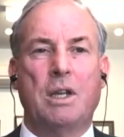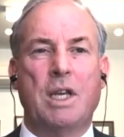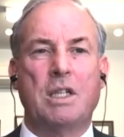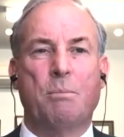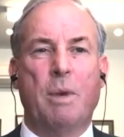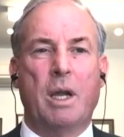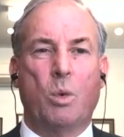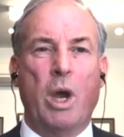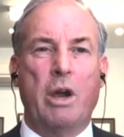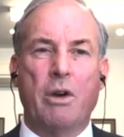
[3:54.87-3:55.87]
it doesn't
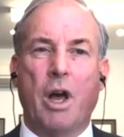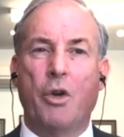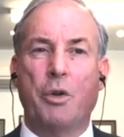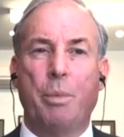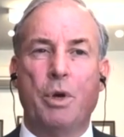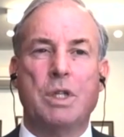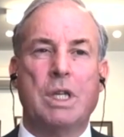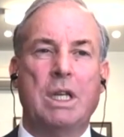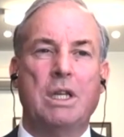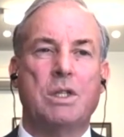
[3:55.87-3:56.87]
matter where an older
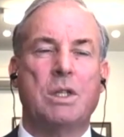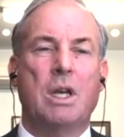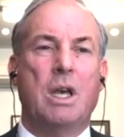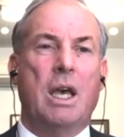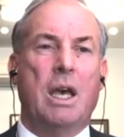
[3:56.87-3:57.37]
person is,